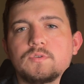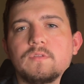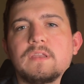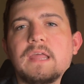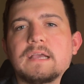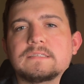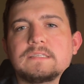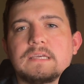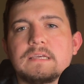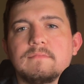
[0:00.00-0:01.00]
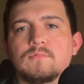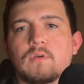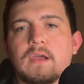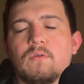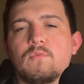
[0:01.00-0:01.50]
the next teams,
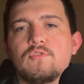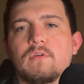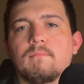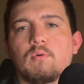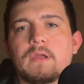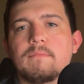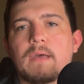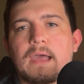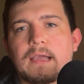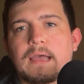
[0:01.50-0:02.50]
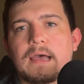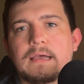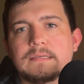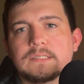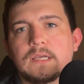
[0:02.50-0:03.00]
right? When you can bring back
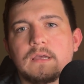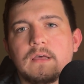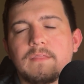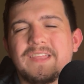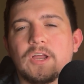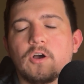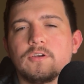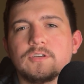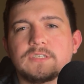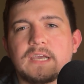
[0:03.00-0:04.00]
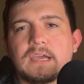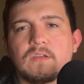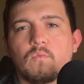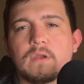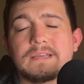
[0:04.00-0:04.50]
guys that
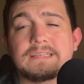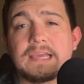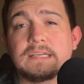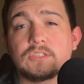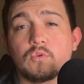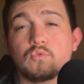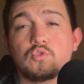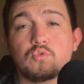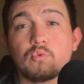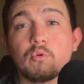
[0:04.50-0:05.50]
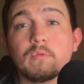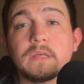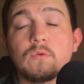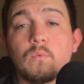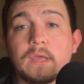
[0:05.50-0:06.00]
understand what it takes to
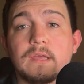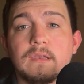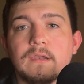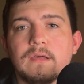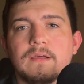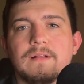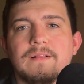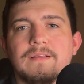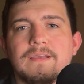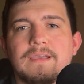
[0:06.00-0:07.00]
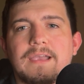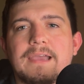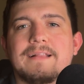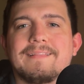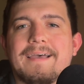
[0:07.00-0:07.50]
truly win,
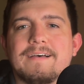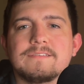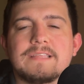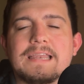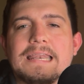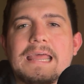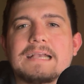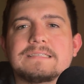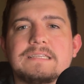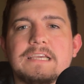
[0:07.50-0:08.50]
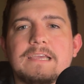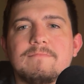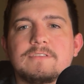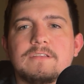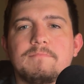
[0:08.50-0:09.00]
it allows the next
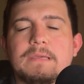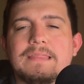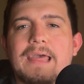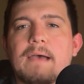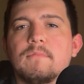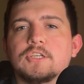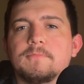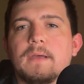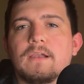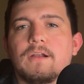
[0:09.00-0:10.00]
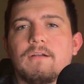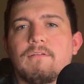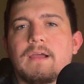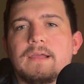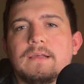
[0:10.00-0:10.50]
team to be that much better,
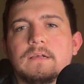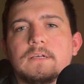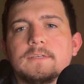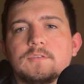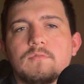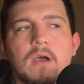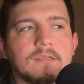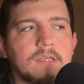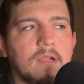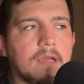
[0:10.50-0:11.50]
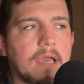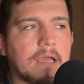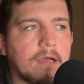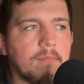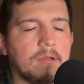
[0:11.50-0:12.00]
right? So Naas
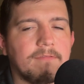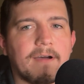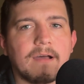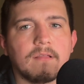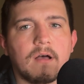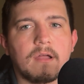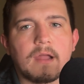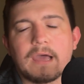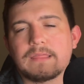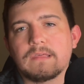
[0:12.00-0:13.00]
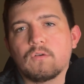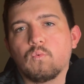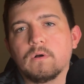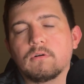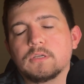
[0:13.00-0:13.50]
Cunningham and Philon, I think,
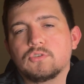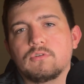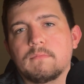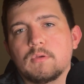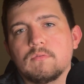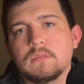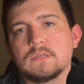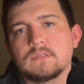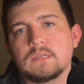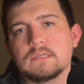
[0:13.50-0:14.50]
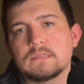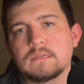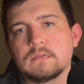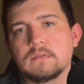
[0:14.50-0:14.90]
will contribute this season.